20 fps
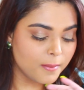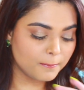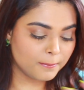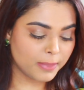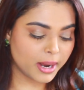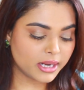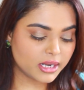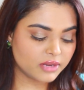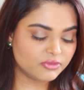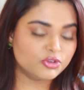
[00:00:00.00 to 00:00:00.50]

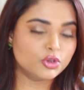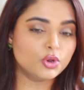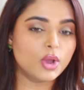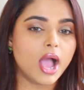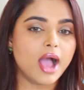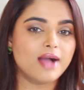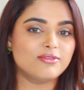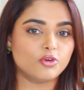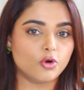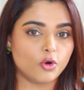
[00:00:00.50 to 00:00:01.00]
But if you
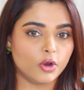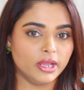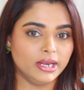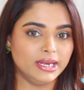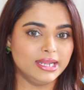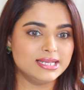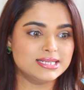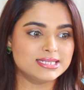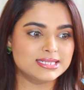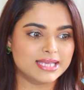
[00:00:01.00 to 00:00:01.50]
have
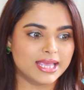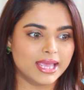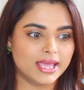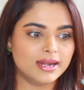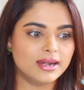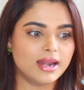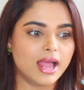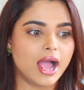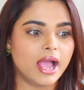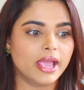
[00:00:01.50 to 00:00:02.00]
oily
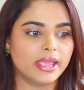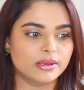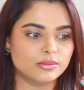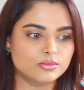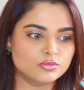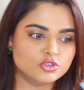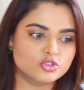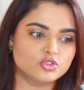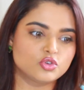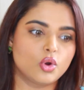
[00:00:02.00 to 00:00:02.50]
skin, I
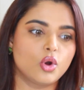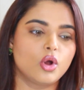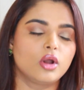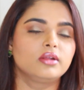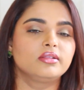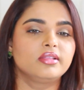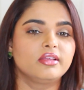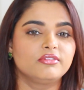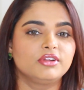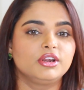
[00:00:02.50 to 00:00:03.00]
am
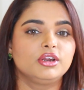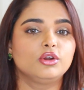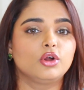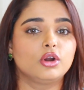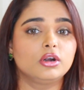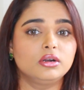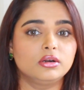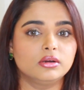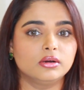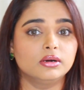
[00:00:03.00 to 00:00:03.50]
sure they will
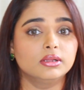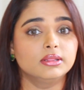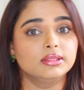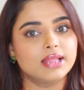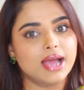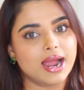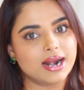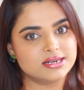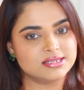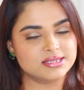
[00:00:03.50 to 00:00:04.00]
not turn
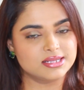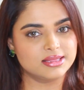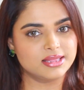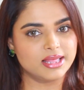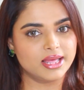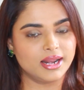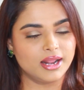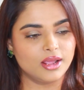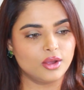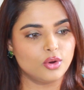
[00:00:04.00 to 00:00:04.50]
that
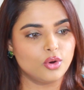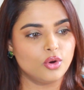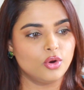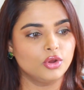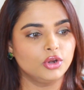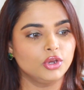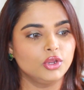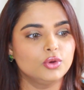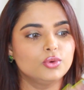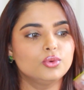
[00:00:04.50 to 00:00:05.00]
synthetic
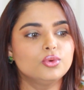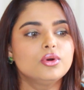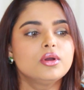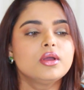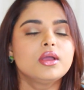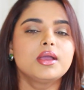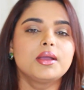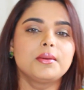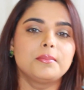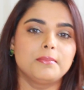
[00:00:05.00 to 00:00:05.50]
on you.
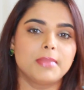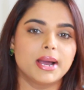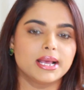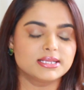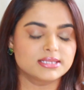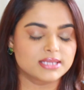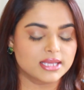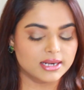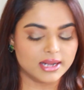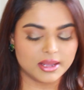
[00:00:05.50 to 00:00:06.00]
My
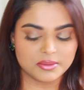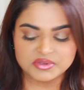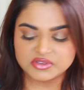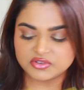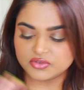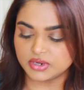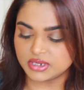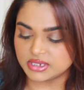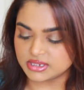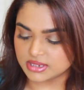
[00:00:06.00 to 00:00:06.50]
skin
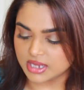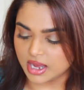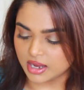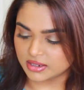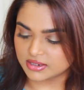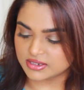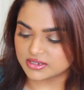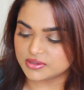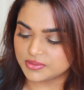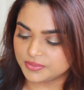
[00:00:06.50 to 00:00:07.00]
chemistry
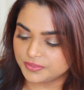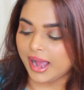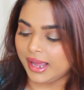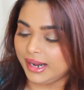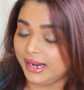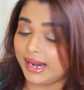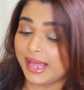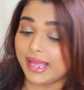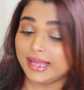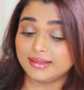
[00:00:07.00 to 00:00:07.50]
sucks.
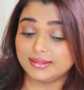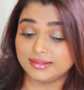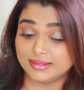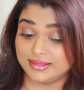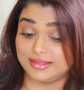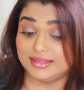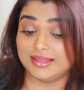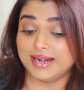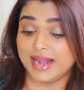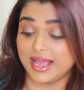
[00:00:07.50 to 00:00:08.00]
I
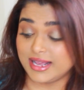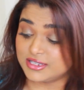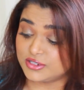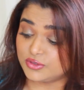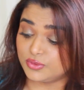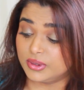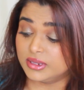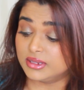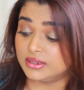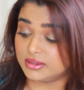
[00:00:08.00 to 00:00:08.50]
like the
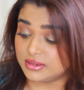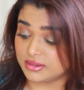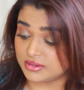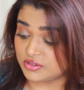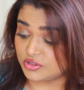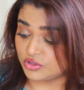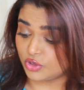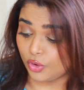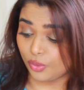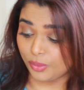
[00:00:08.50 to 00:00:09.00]
next one
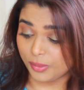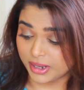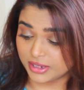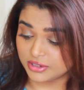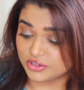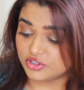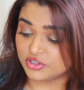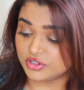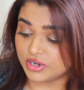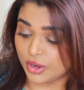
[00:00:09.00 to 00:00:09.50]
so
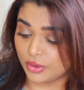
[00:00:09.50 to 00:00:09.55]
much.